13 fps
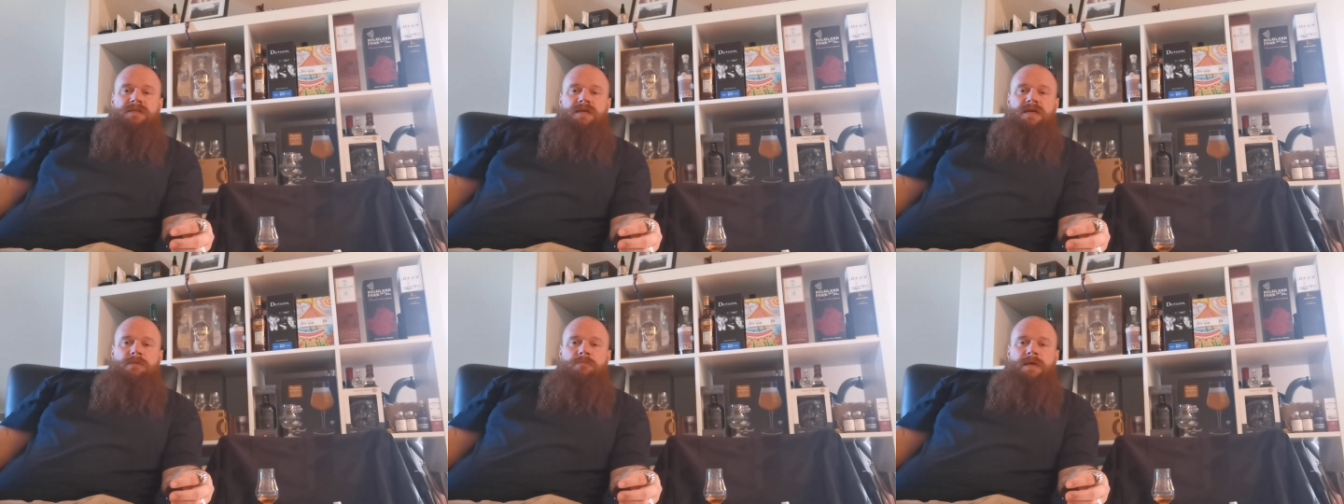
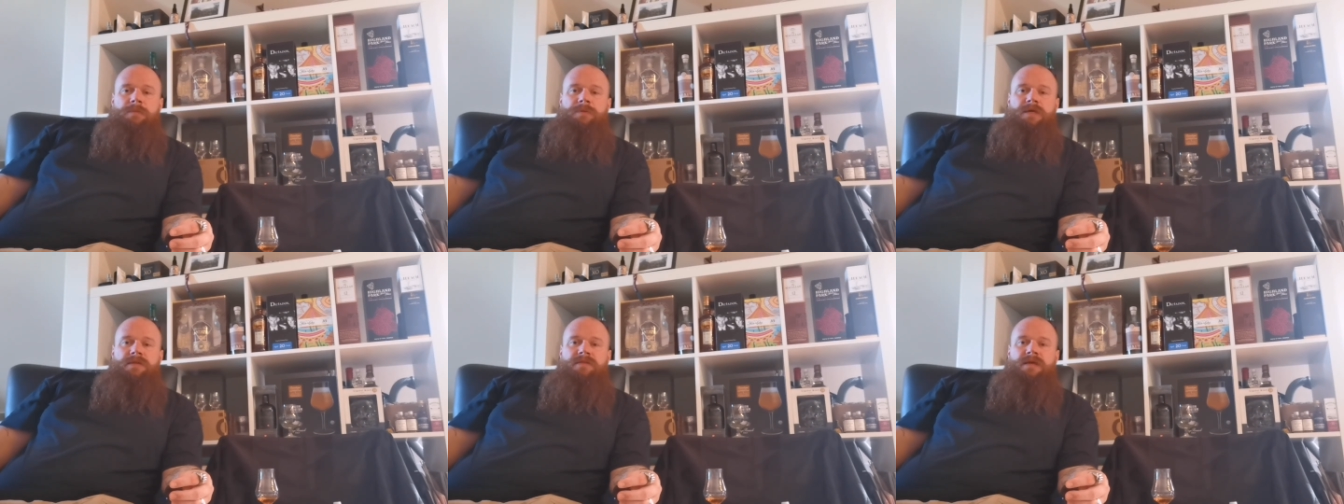and maybe
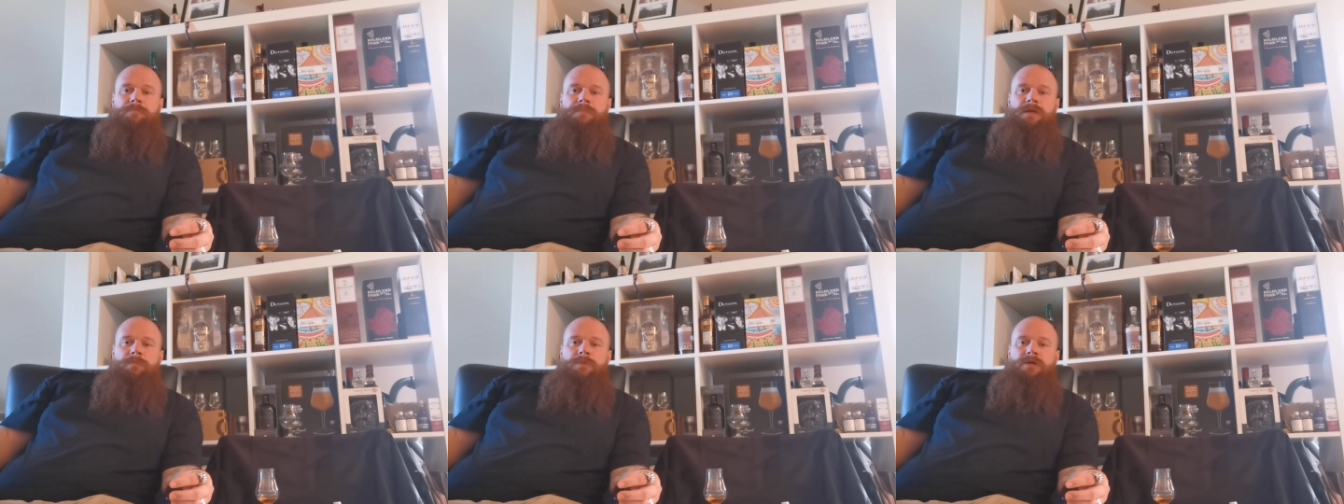hit that
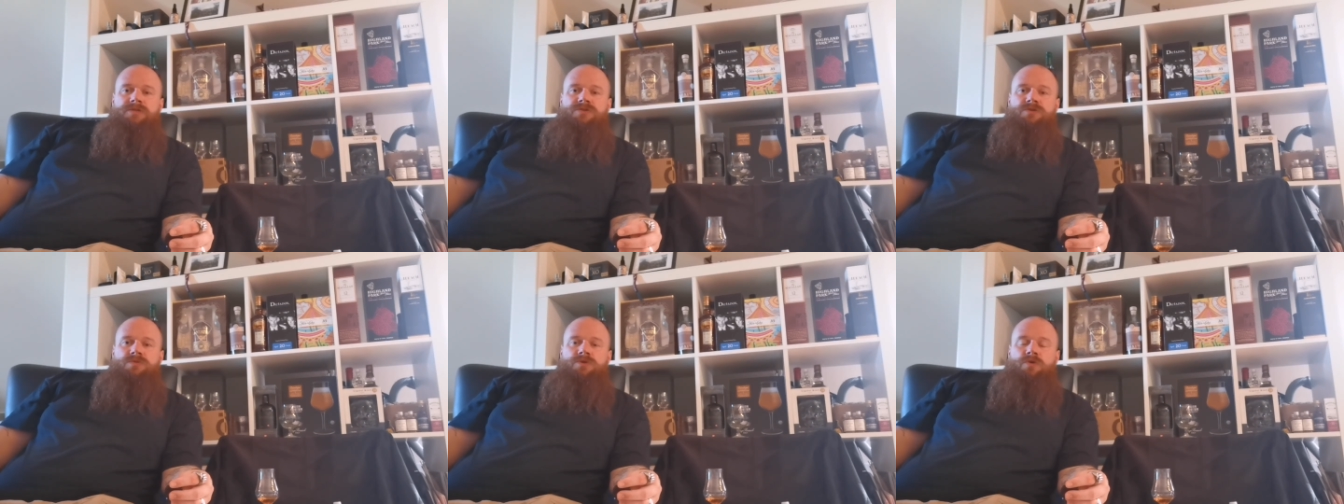bell button
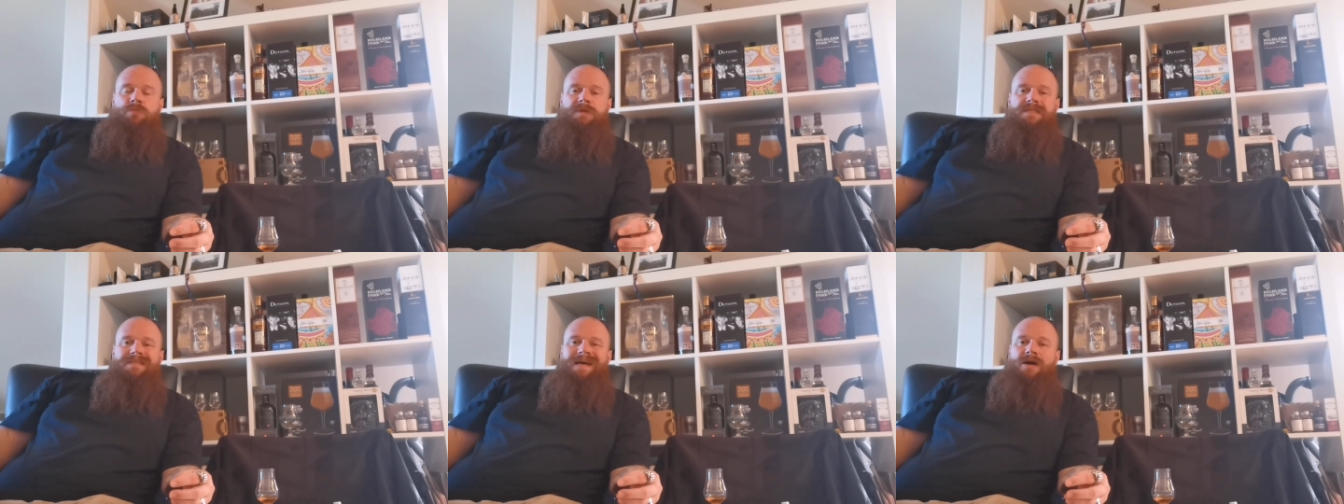so you don't
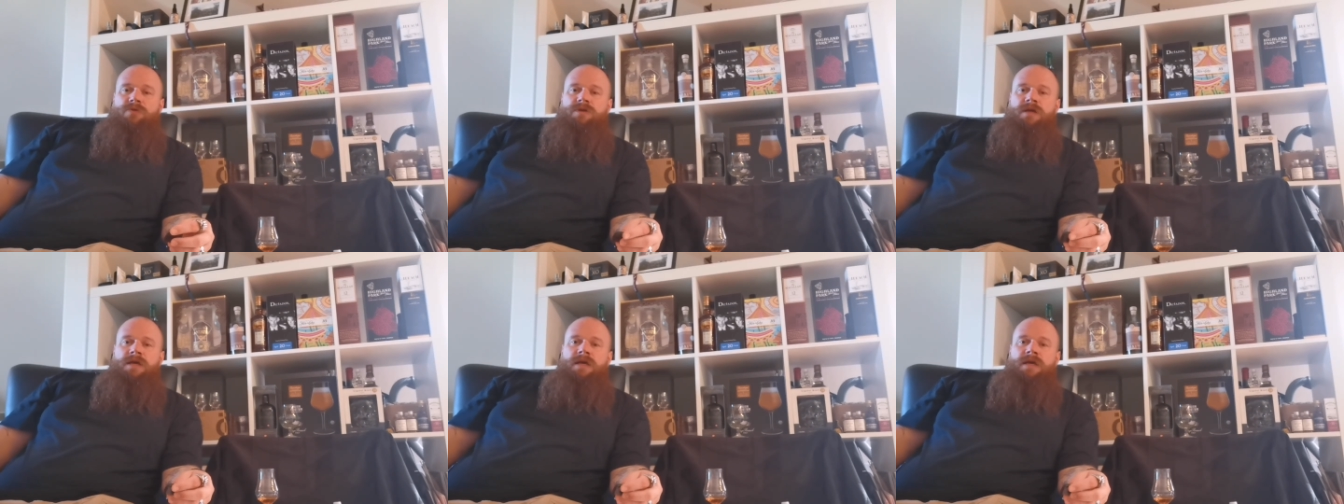miss out.